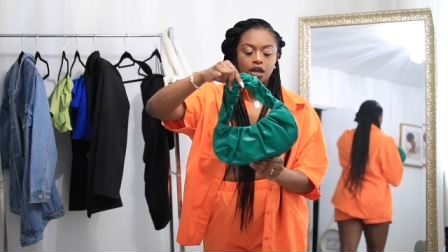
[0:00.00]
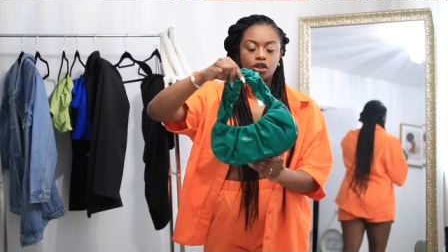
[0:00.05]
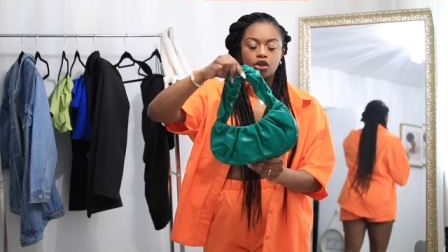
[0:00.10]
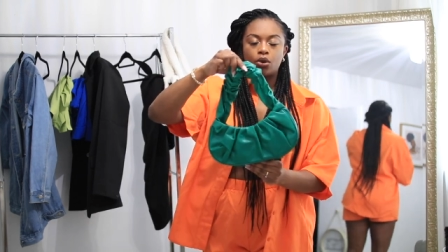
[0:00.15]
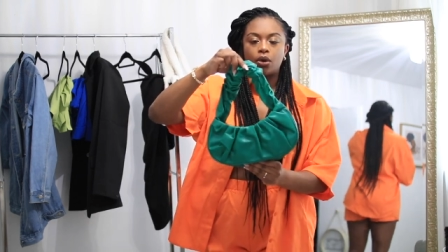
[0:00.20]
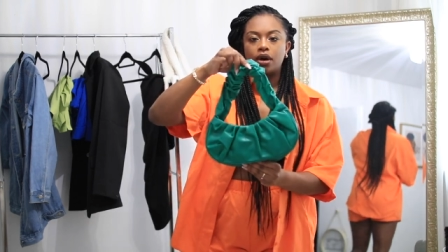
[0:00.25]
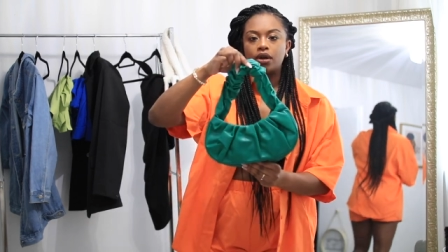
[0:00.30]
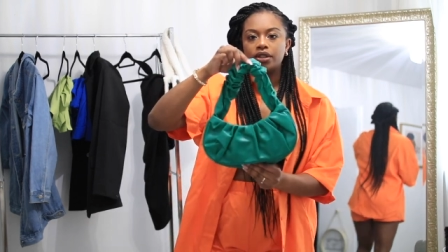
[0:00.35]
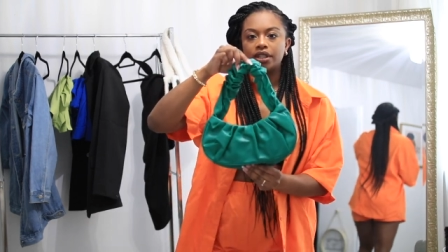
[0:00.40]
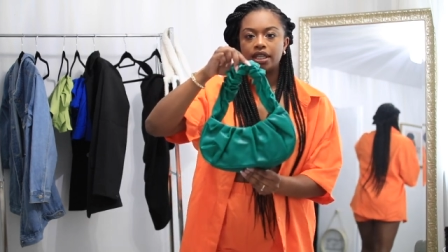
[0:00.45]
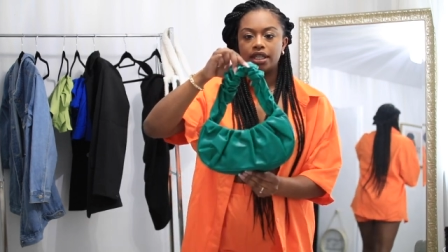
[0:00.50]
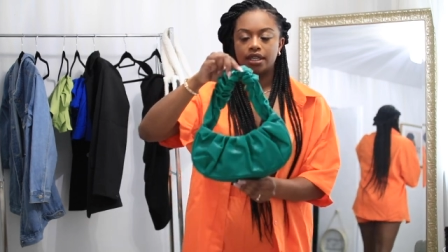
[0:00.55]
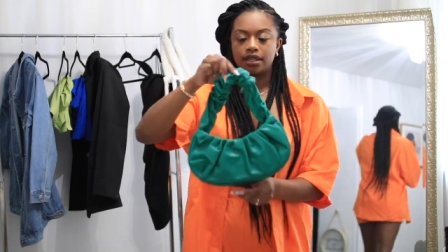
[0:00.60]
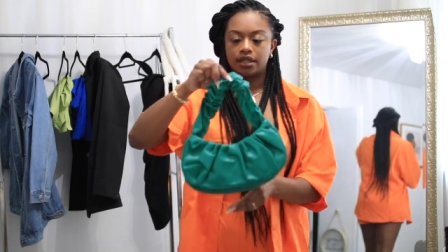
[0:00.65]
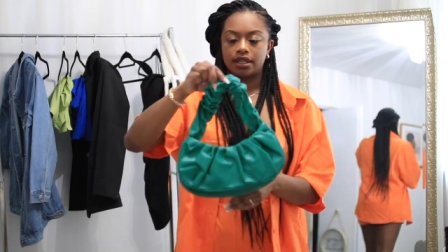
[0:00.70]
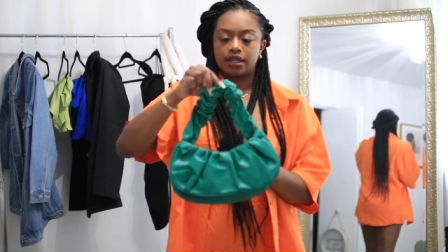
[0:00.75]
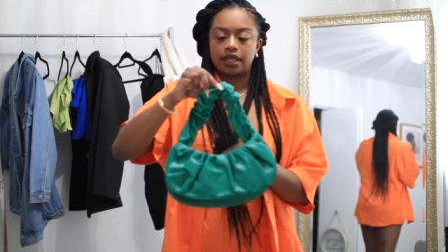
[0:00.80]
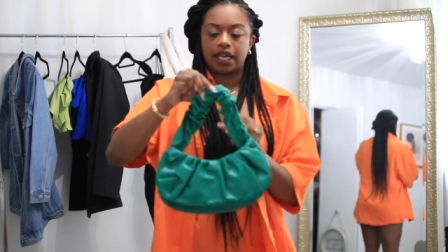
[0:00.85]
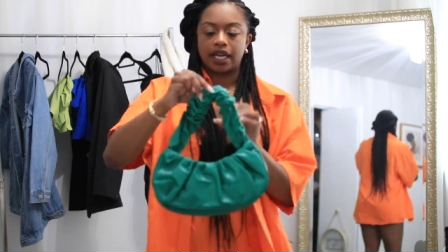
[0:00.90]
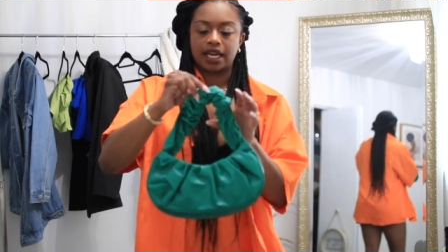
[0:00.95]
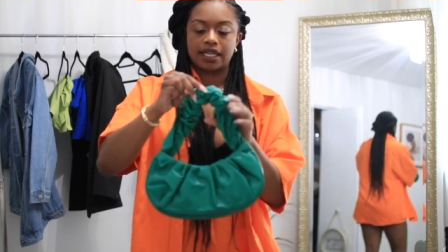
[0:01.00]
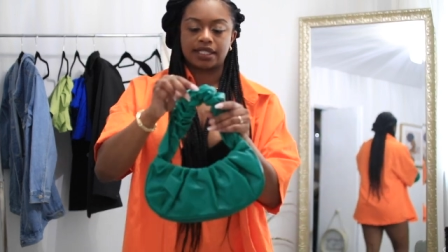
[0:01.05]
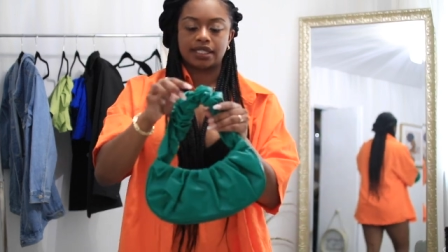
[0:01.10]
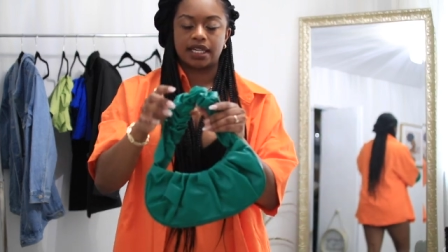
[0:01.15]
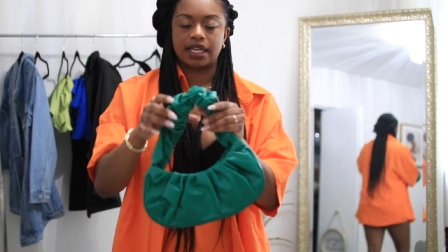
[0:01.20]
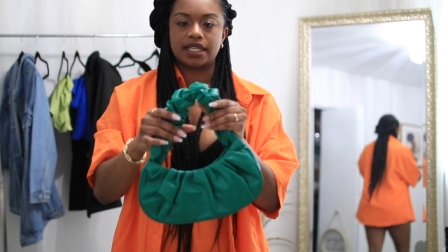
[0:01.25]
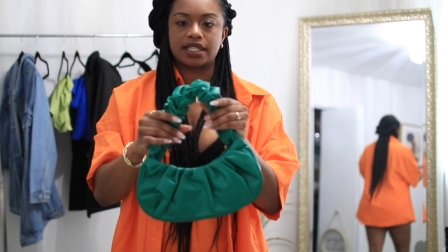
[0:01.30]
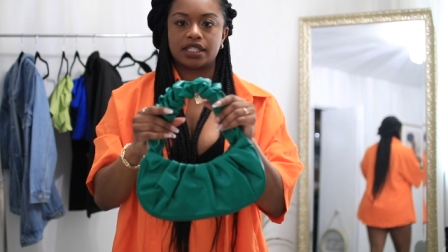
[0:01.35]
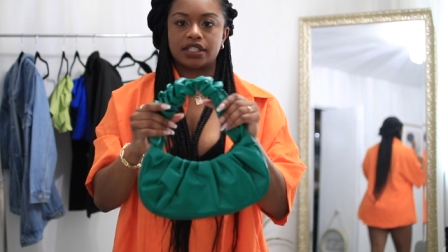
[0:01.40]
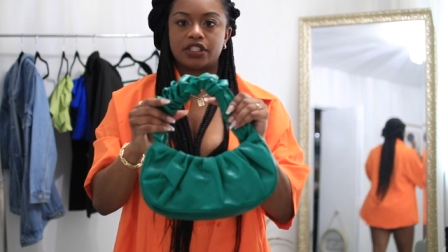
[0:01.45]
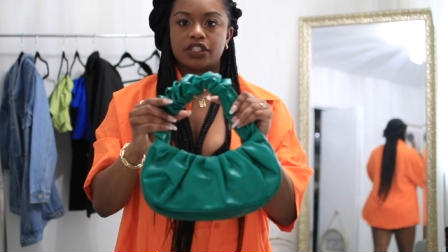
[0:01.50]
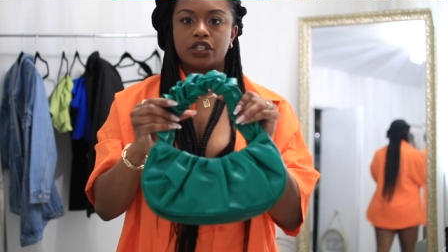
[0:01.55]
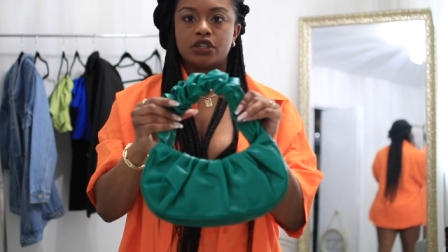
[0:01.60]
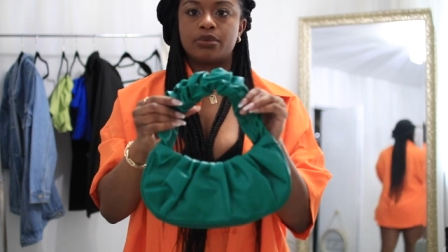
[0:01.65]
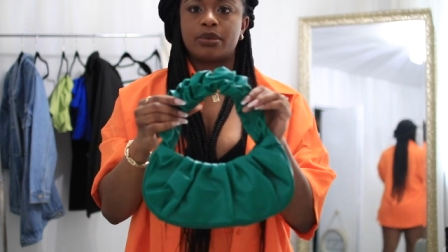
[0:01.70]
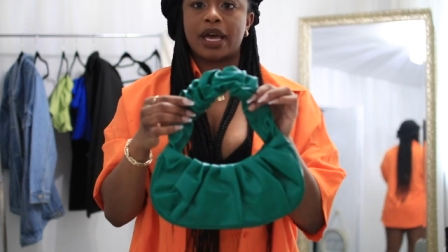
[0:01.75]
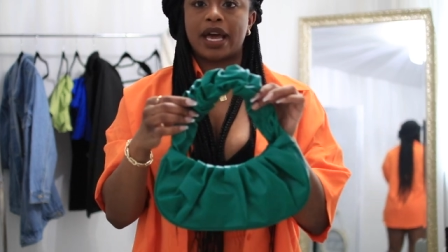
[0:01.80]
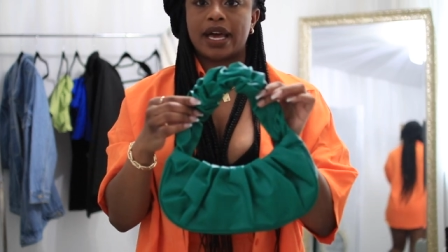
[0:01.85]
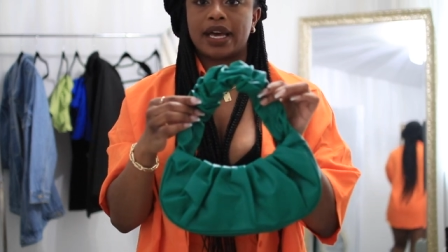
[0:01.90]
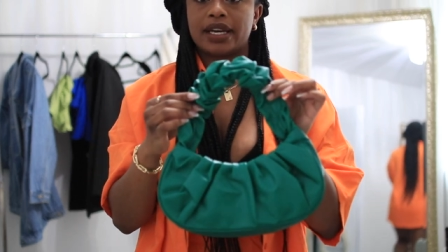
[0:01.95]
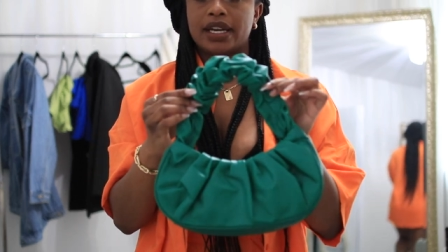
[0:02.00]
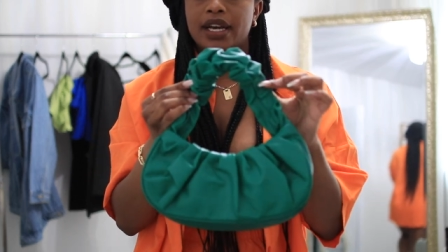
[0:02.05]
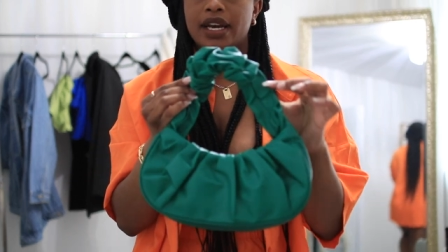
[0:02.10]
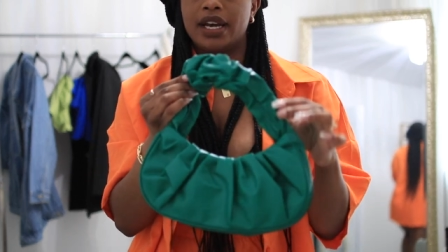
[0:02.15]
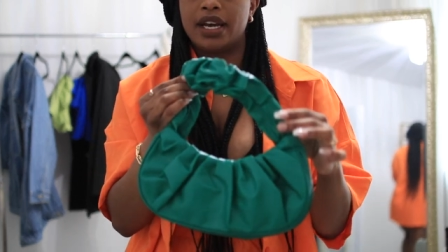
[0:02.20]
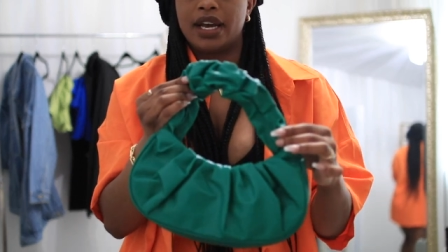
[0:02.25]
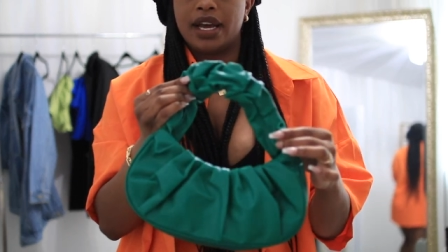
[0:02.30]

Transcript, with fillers: The quality, like I said, isn't too bad.